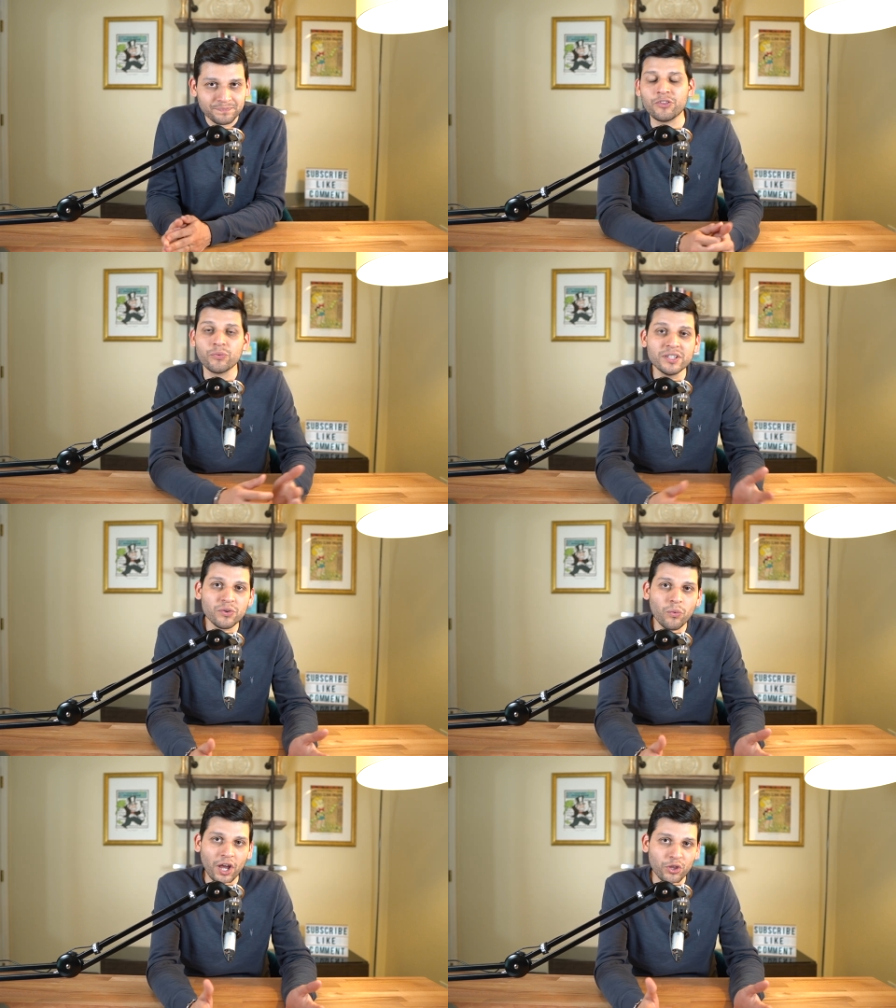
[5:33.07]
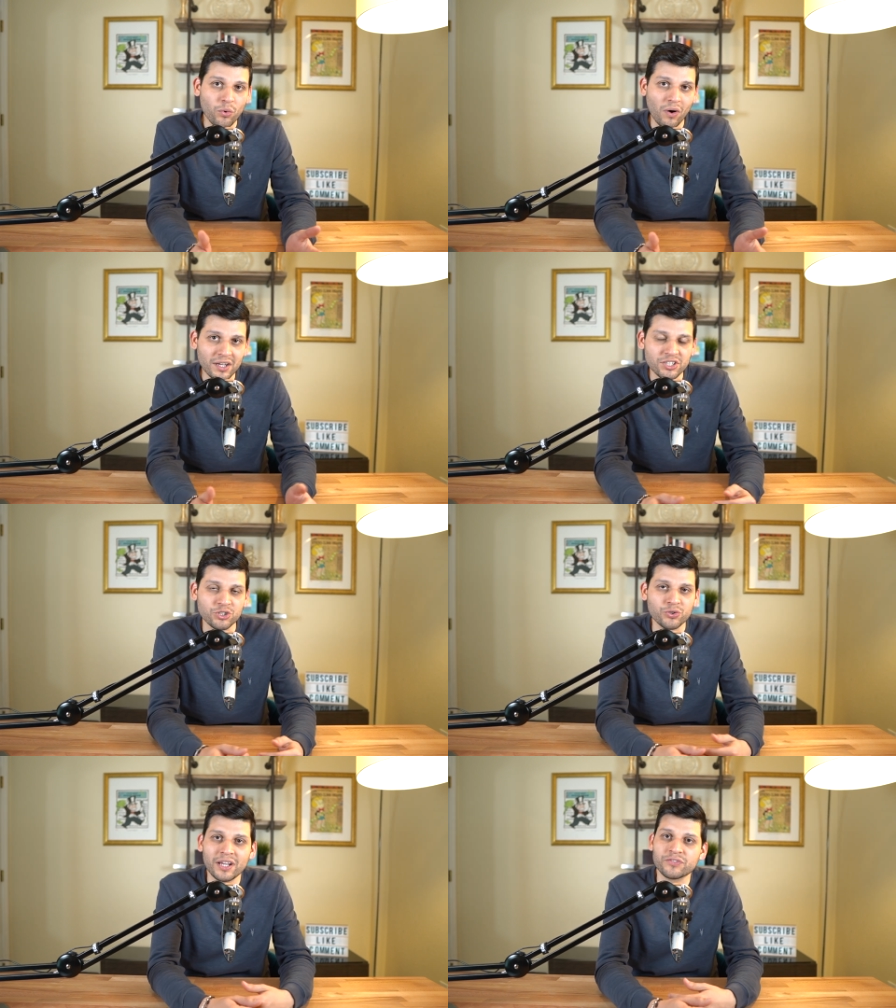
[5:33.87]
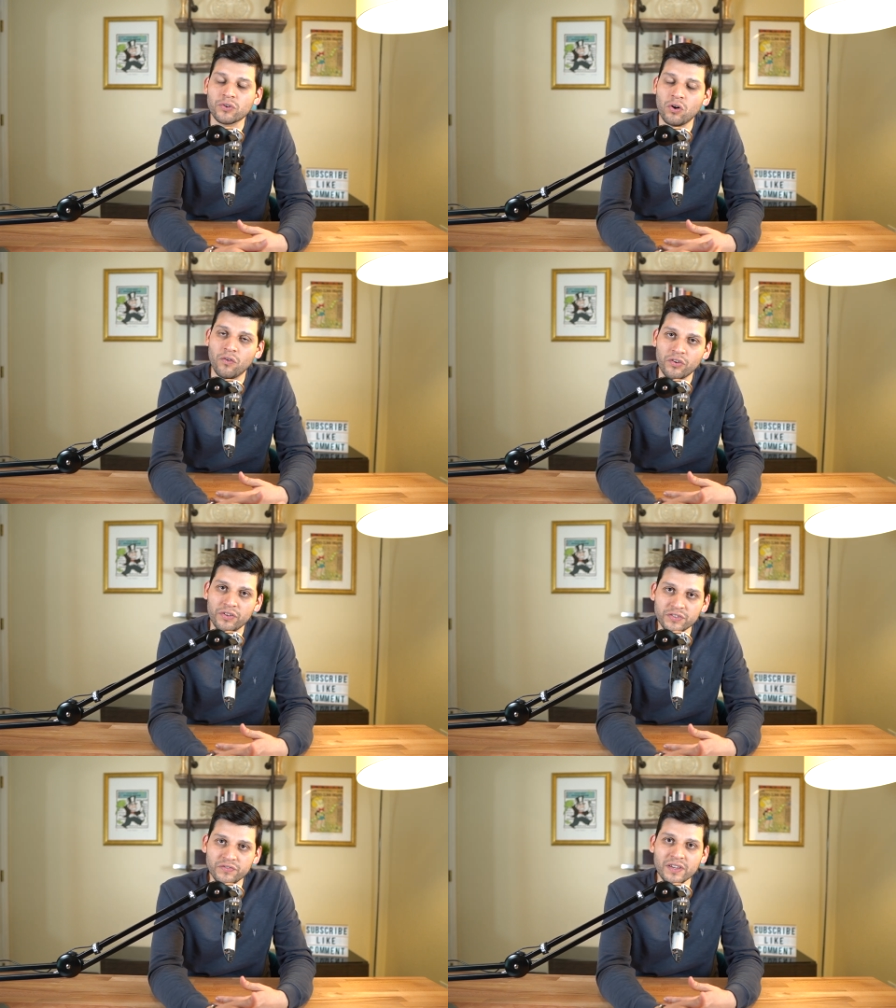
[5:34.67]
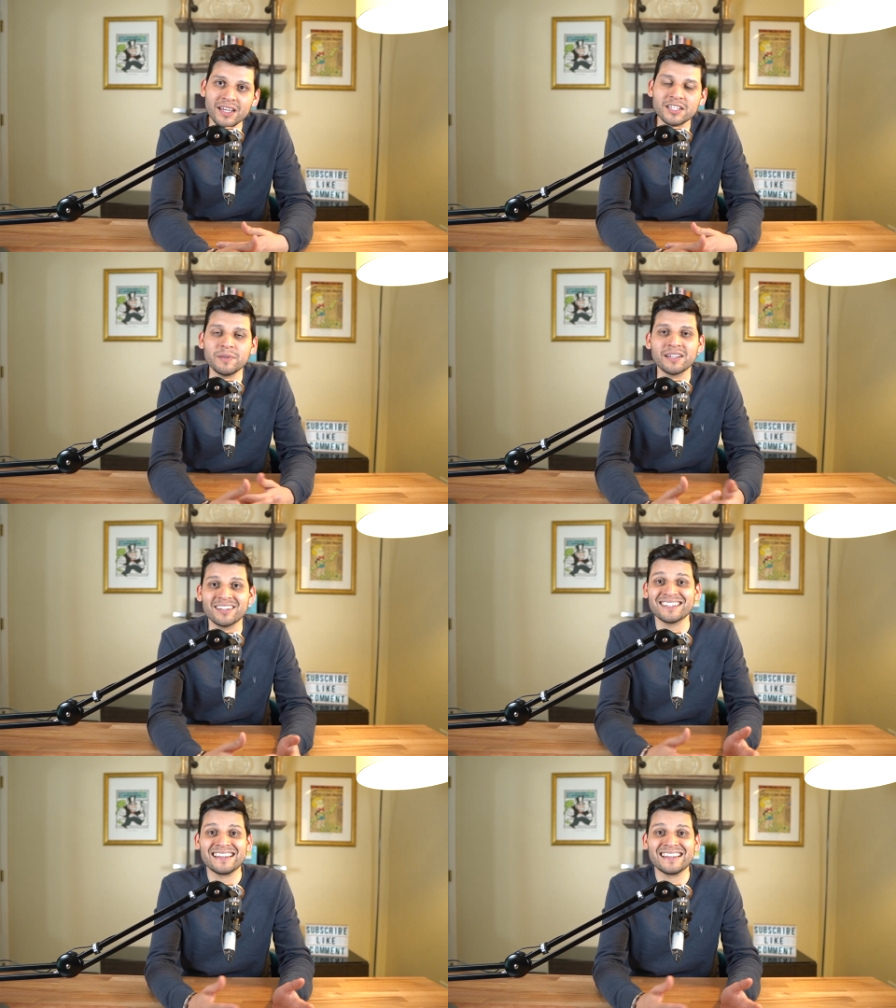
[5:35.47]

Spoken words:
And the reason why you want to transfer over this fee is because